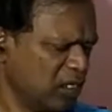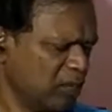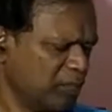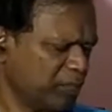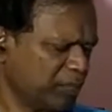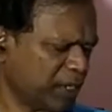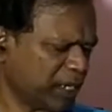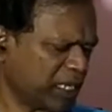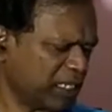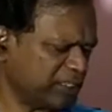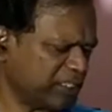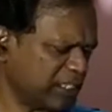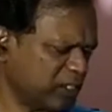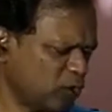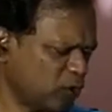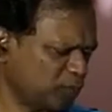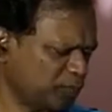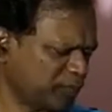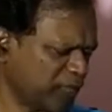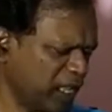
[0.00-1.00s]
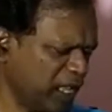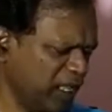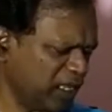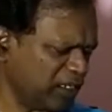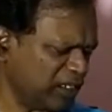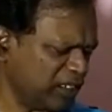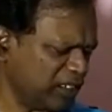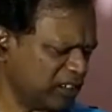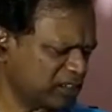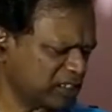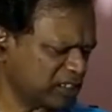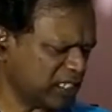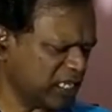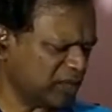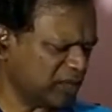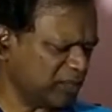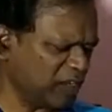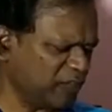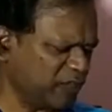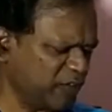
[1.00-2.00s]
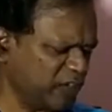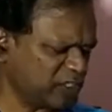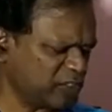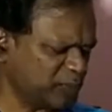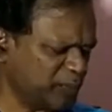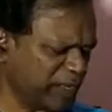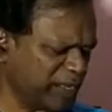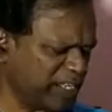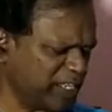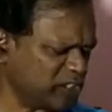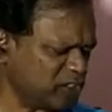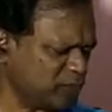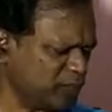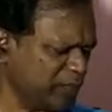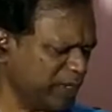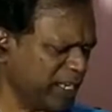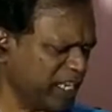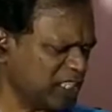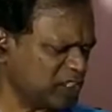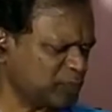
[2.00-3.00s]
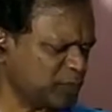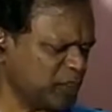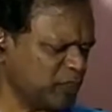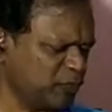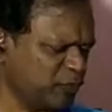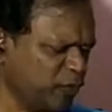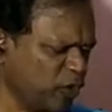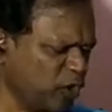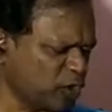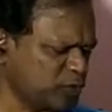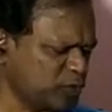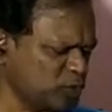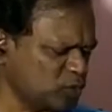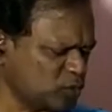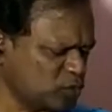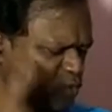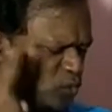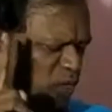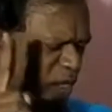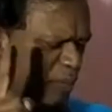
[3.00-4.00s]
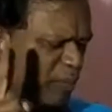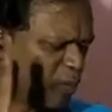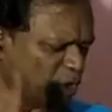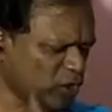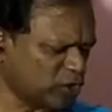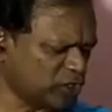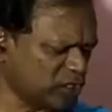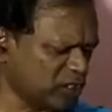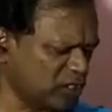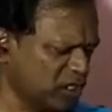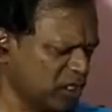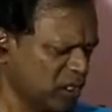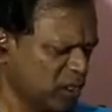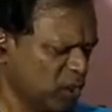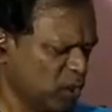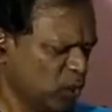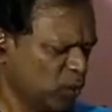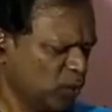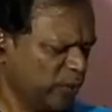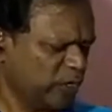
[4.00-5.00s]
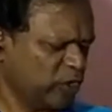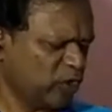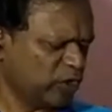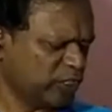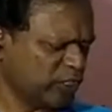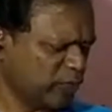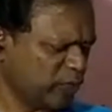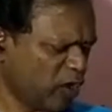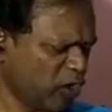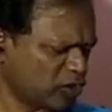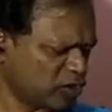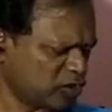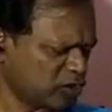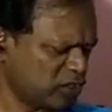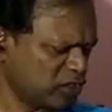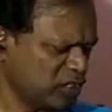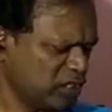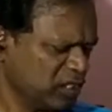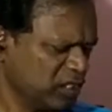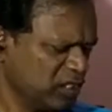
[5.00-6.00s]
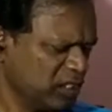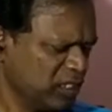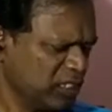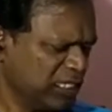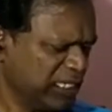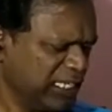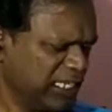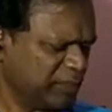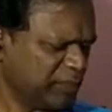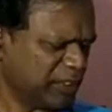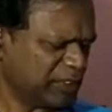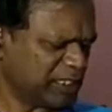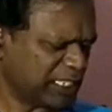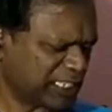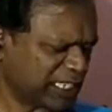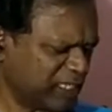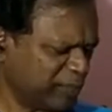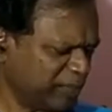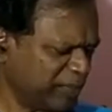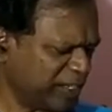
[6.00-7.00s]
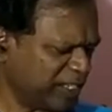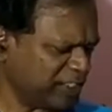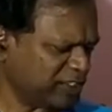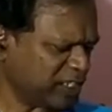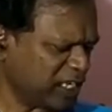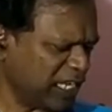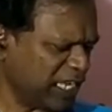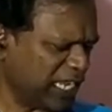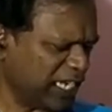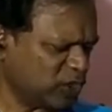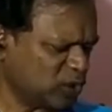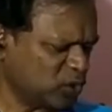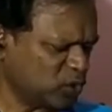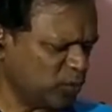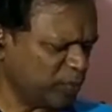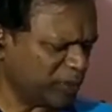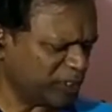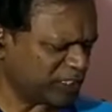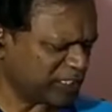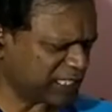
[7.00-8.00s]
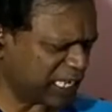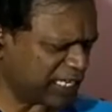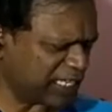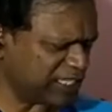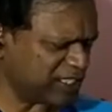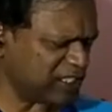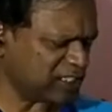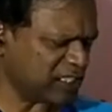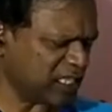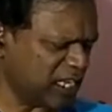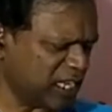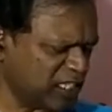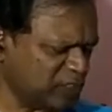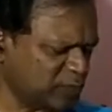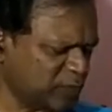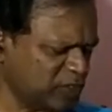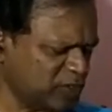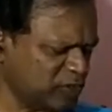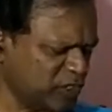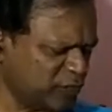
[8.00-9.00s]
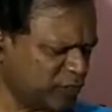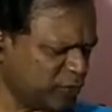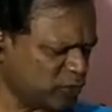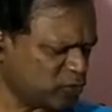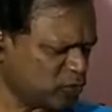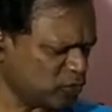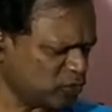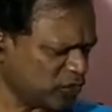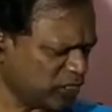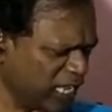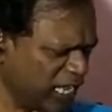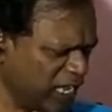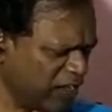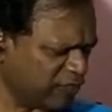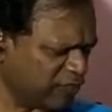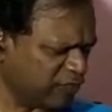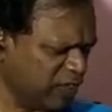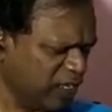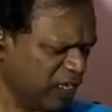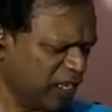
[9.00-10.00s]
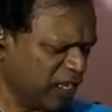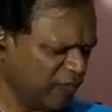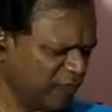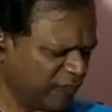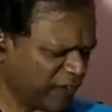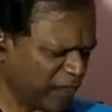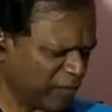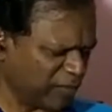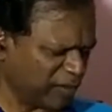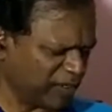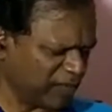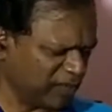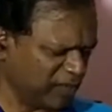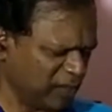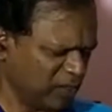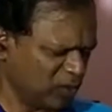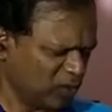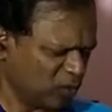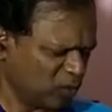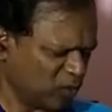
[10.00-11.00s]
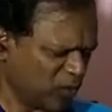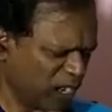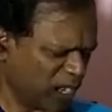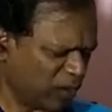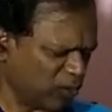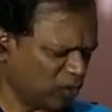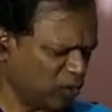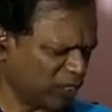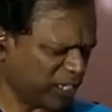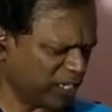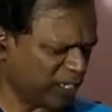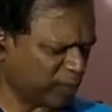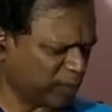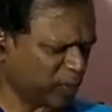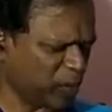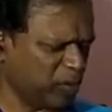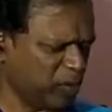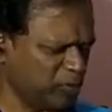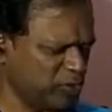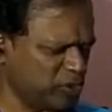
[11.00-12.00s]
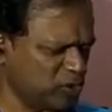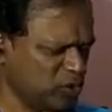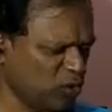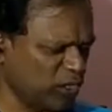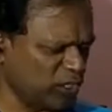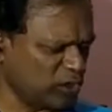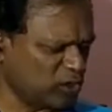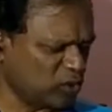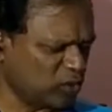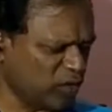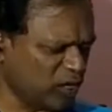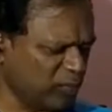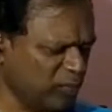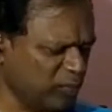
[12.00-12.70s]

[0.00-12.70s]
Pragati Gupta, sir, my first marriage, my husband forced me to 2 abortions. We got divorced. In my second marriage, I had 2 miscarriages. The husband is refusing to have a family. Wow, look at the problem she's going through.